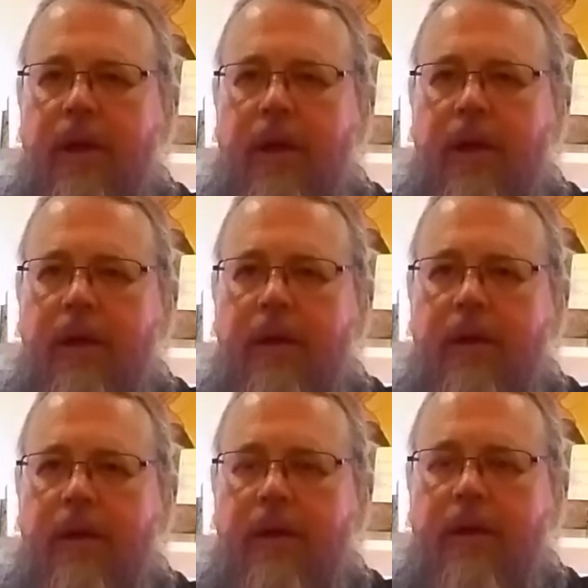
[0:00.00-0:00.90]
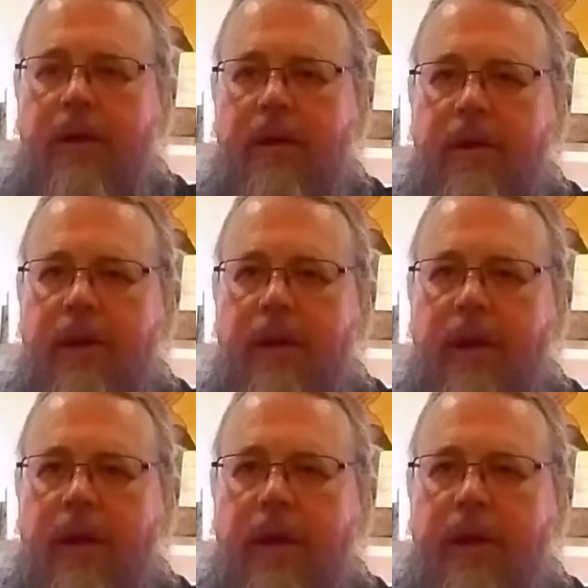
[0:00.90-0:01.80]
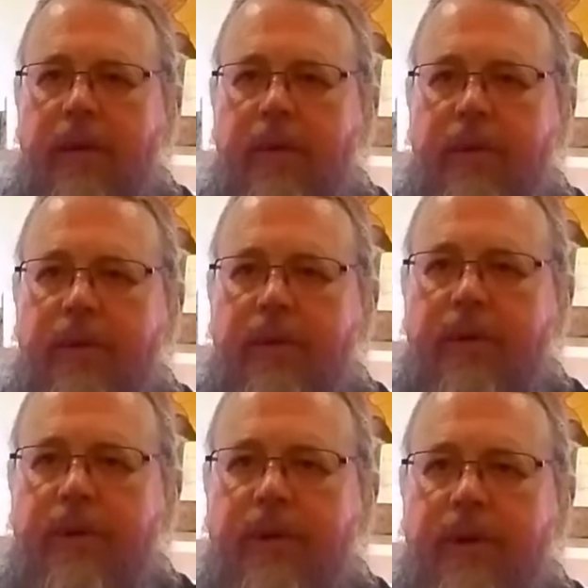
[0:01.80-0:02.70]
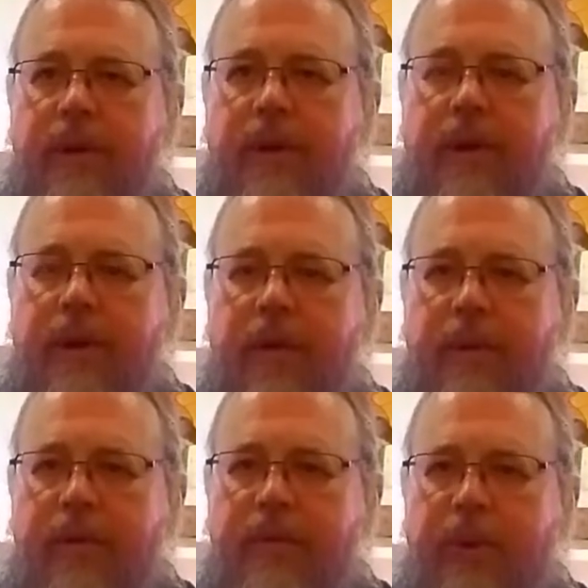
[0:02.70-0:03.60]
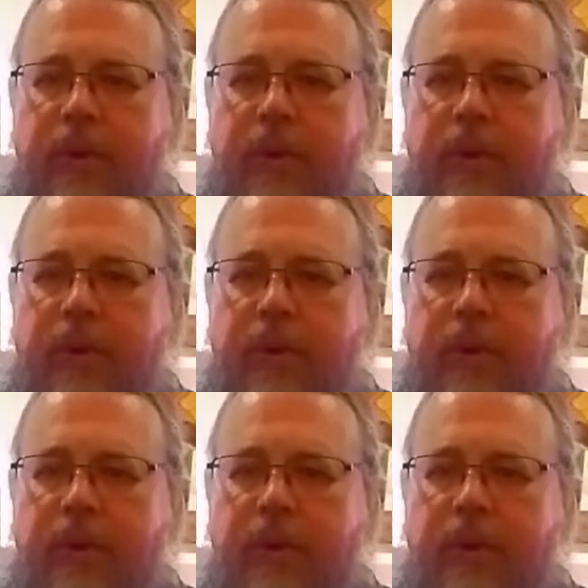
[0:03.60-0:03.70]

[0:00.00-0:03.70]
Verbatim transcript: uh, there were a couple of